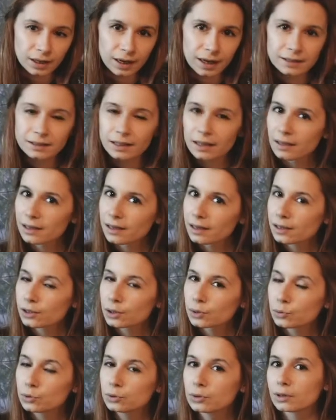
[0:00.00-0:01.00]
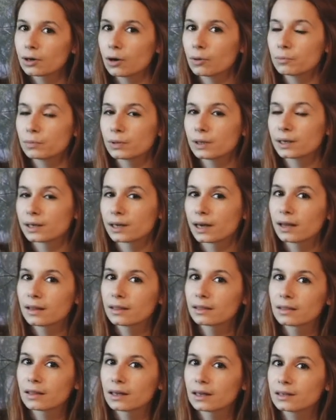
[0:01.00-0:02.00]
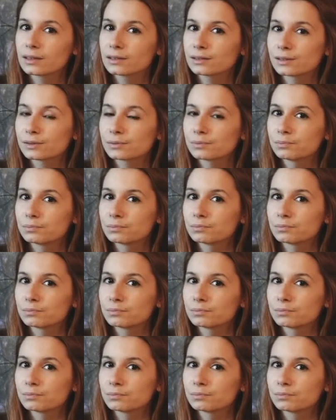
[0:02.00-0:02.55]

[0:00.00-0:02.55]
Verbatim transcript: And I think it would complicate things,